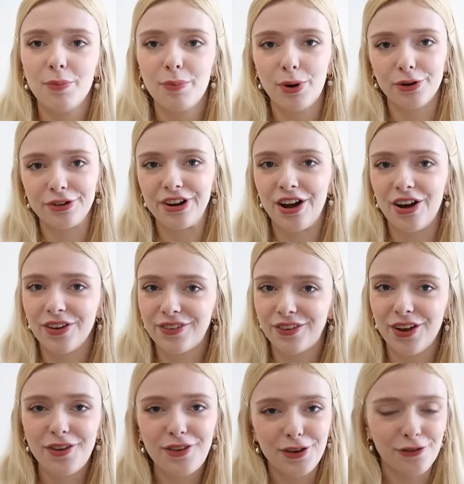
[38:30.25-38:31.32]

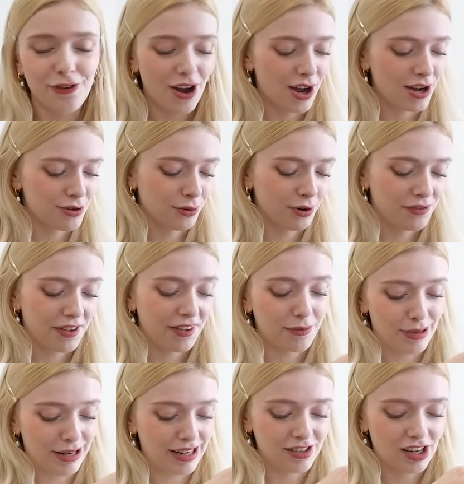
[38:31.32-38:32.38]
podcasters, you've heard all of this a
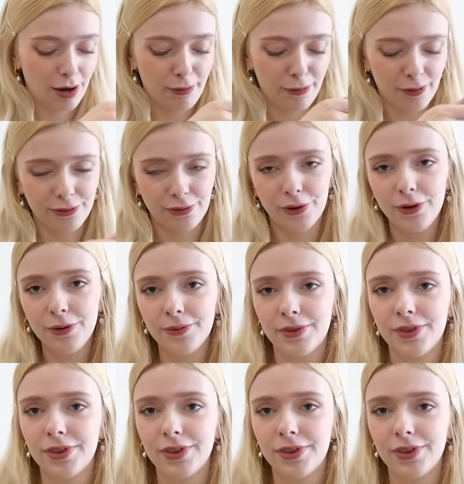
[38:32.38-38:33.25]
million times before.